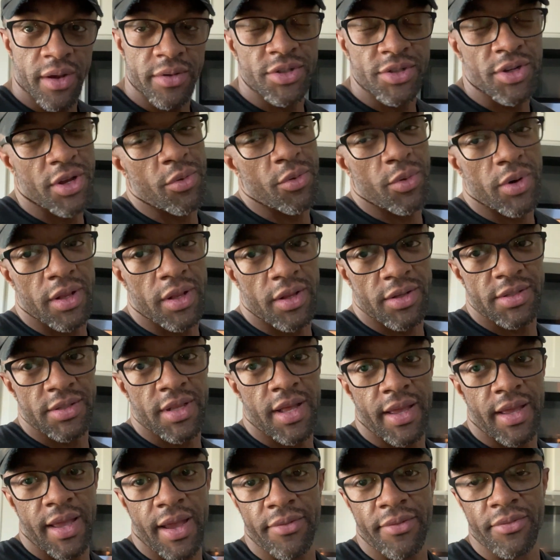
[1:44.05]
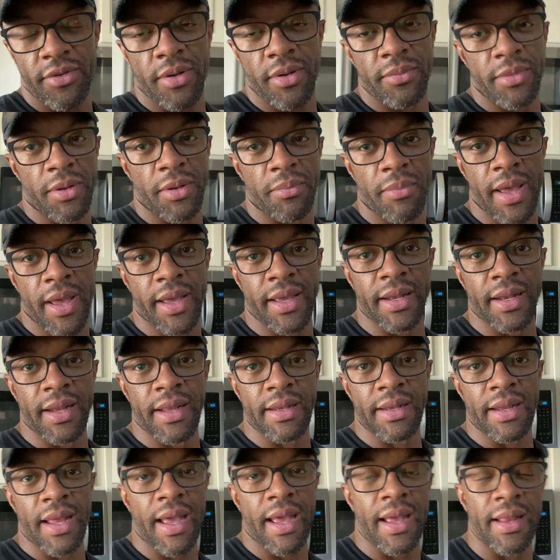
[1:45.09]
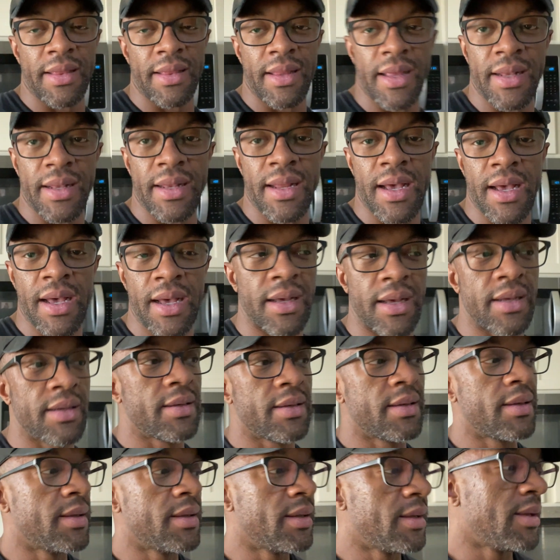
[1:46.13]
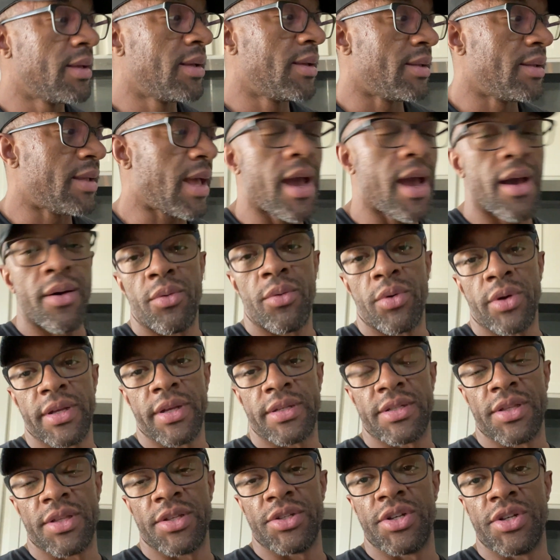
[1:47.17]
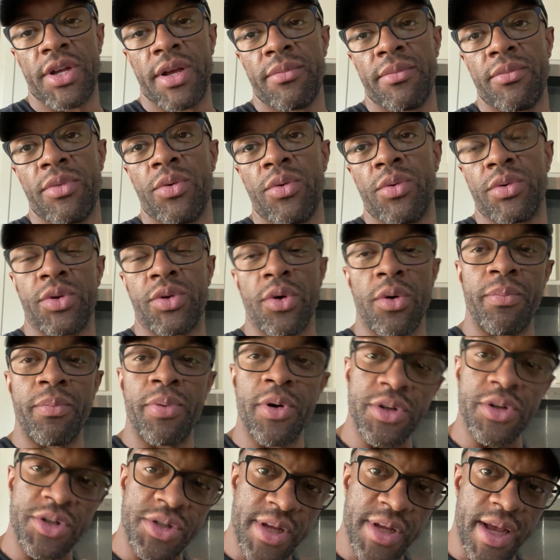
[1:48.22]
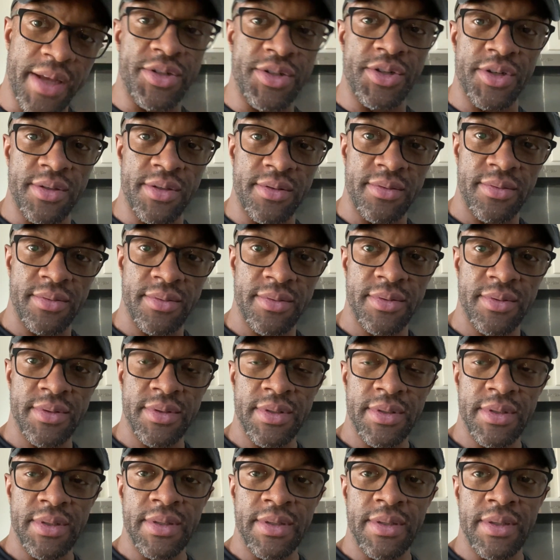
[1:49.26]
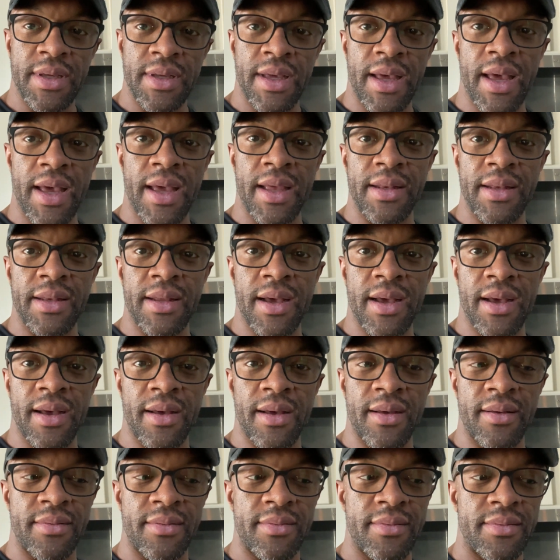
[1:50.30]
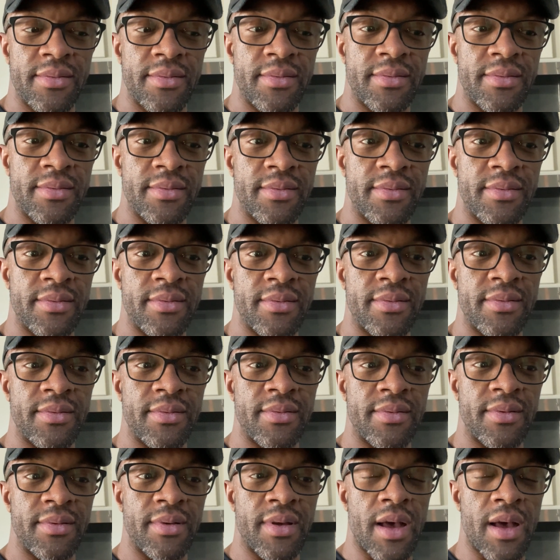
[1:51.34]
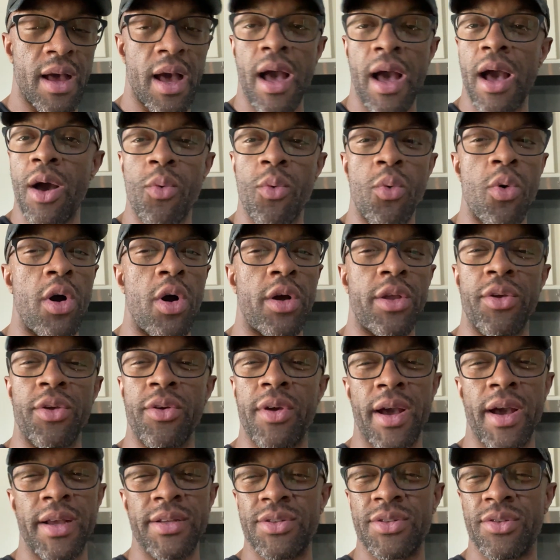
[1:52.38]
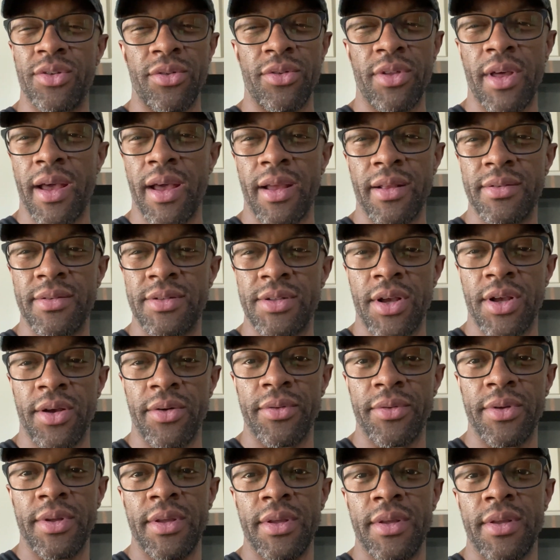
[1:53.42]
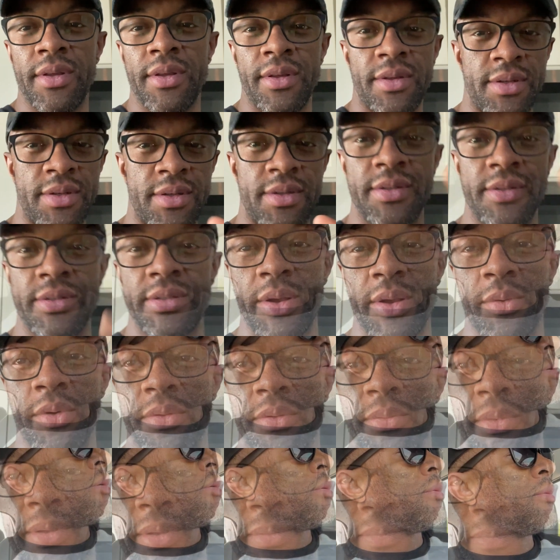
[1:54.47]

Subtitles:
I'll show you what it looks like after I'm done making it. And then, yeah, we'll get to the gym. We'll do a push session, and I'll walk you guys through that. So stay with me.